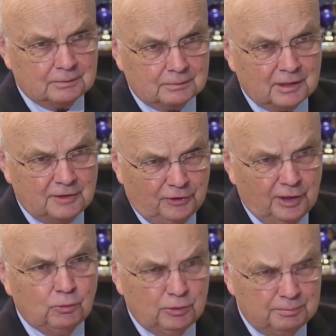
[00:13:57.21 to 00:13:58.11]
thought
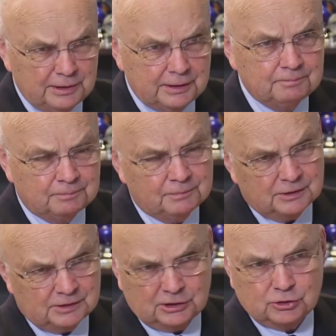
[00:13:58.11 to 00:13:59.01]
it would be
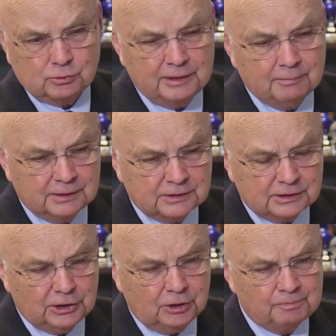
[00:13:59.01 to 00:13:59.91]
6 or 8 months
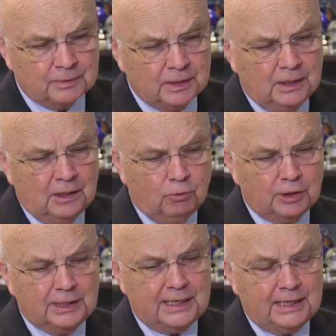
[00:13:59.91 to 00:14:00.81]
ago. We're
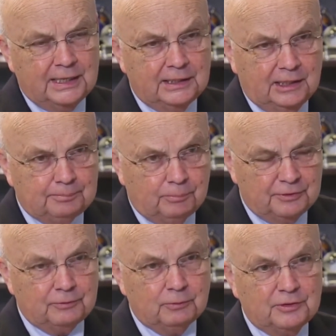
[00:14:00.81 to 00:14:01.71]
going to end up
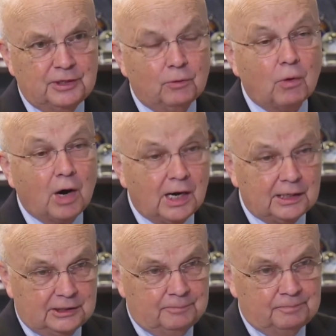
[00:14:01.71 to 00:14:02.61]
with an
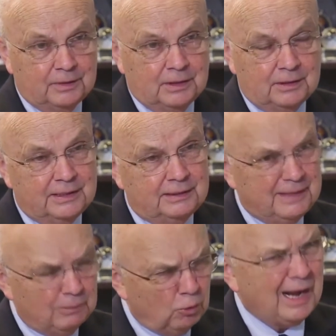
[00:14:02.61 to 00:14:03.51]
Iraq that will,